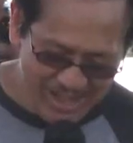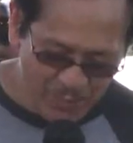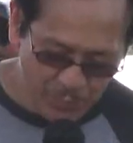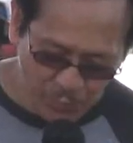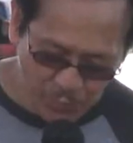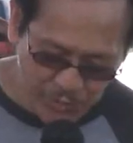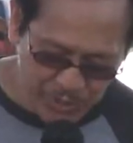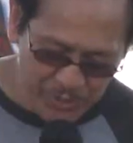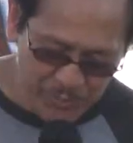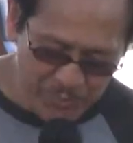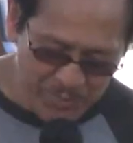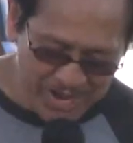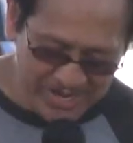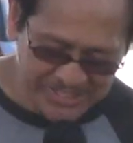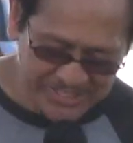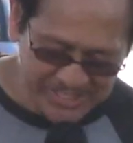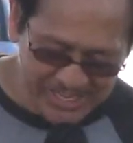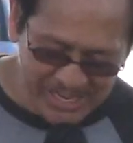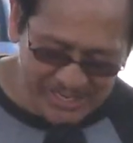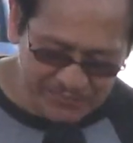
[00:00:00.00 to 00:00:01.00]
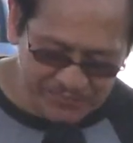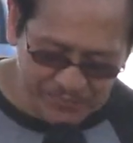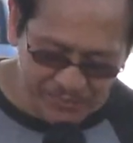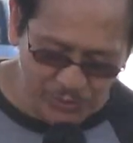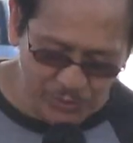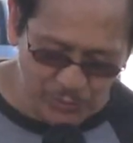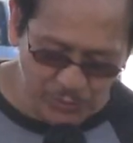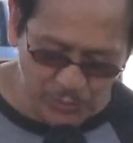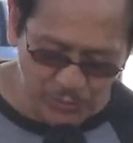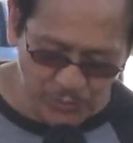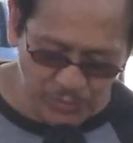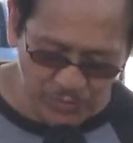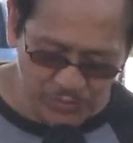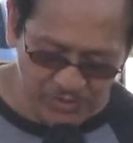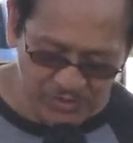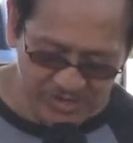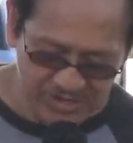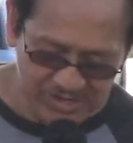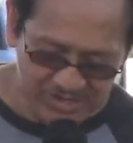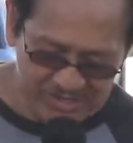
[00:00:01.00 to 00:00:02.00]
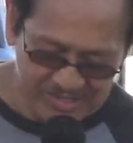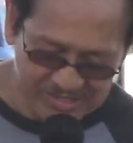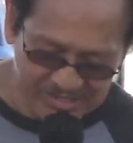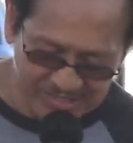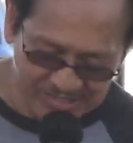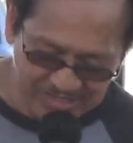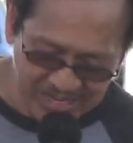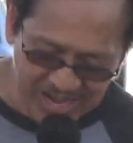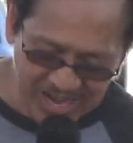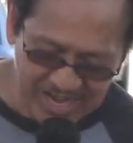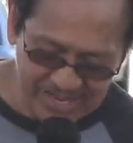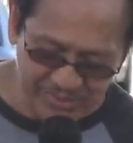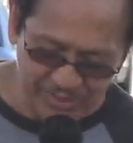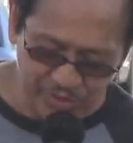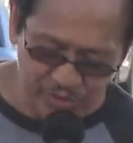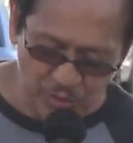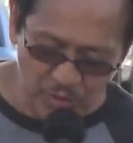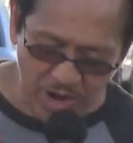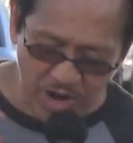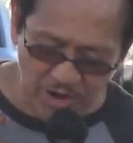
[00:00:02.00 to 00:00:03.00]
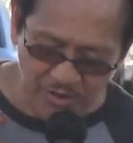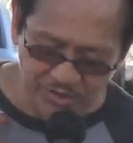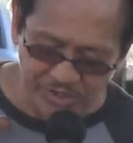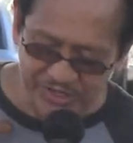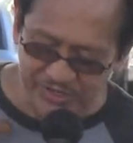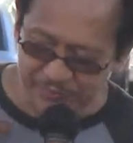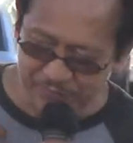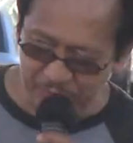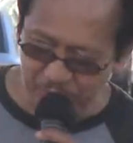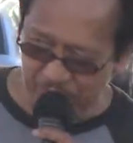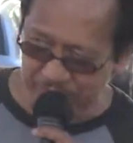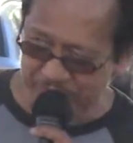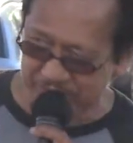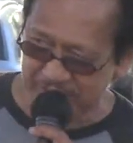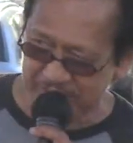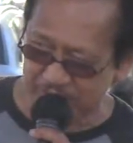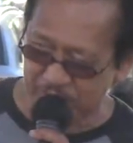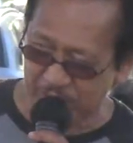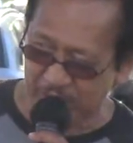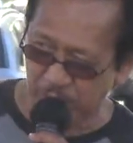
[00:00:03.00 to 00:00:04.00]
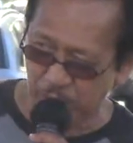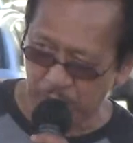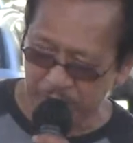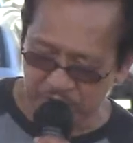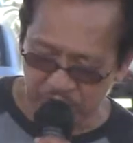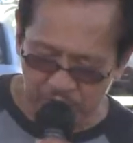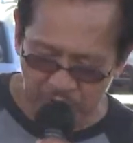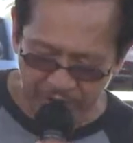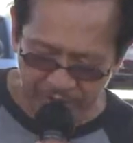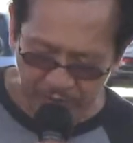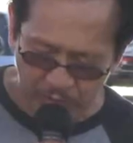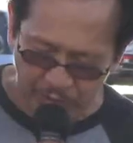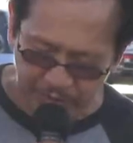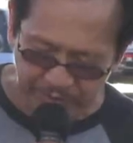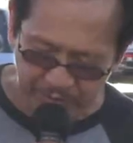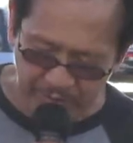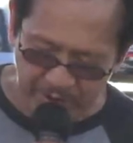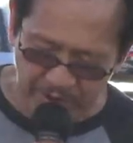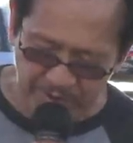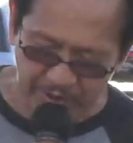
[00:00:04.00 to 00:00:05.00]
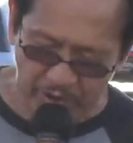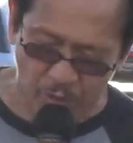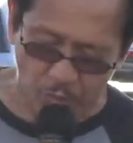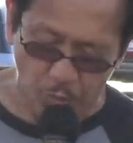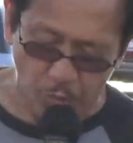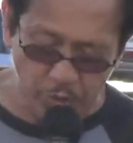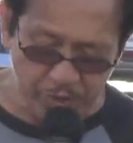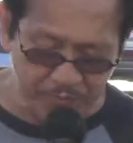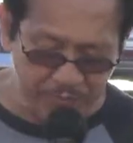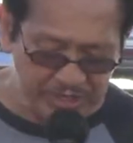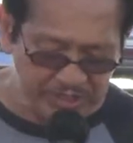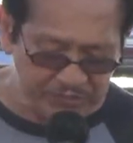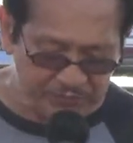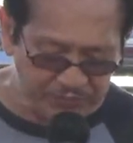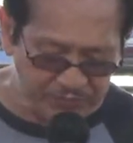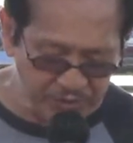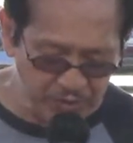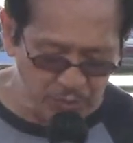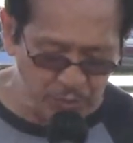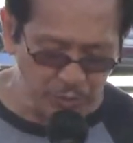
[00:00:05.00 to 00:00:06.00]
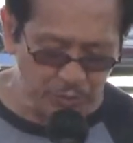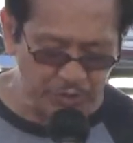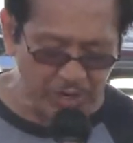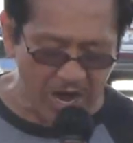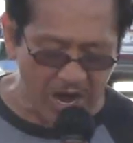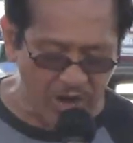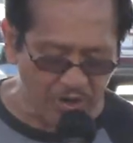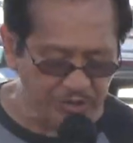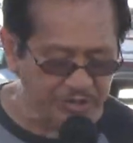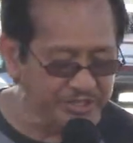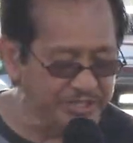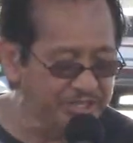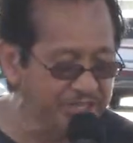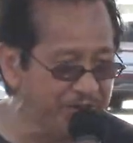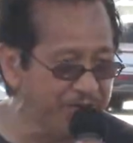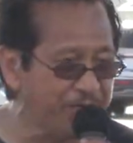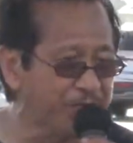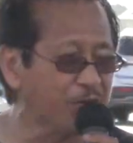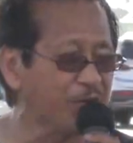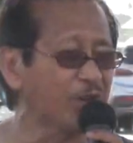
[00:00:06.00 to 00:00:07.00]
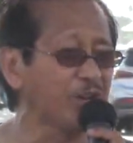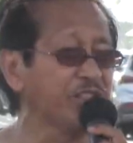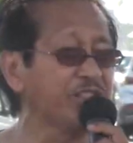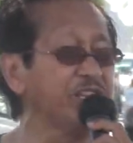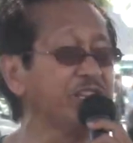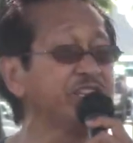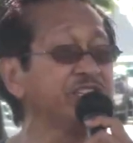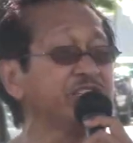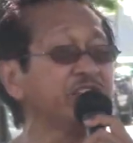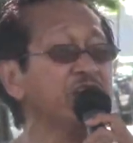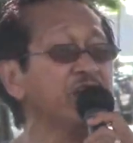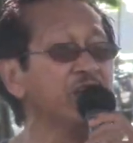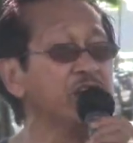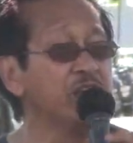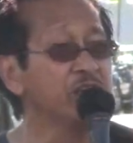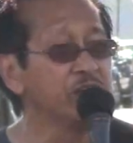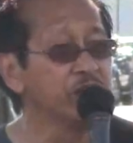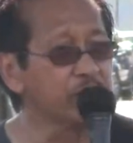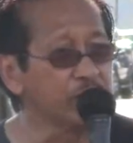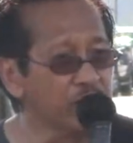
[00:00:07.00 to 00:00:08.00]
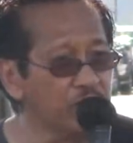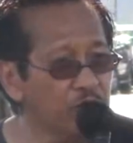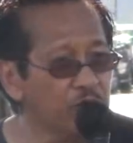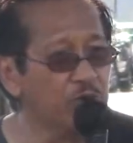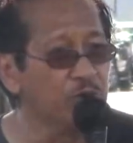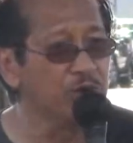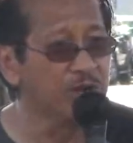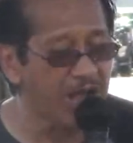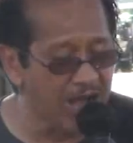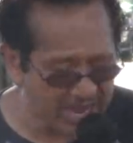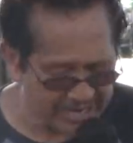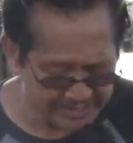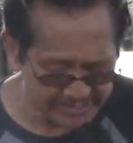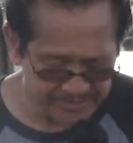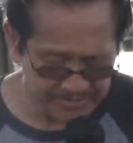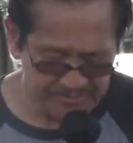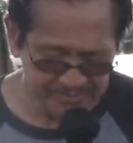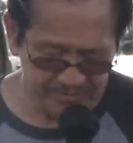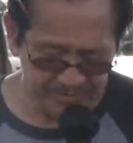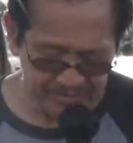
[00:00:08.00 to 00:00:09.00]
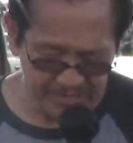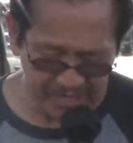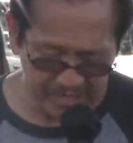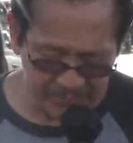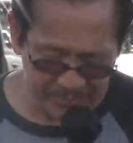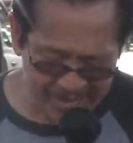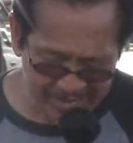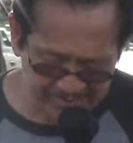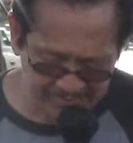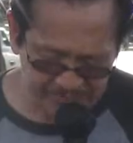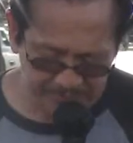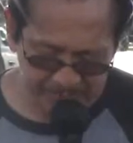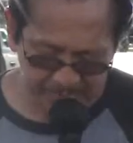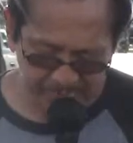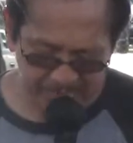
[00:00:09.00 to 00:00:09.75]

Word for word: We must not view God through our difficulties, right? What's going on around now. We must view our difficulties through God. Amen?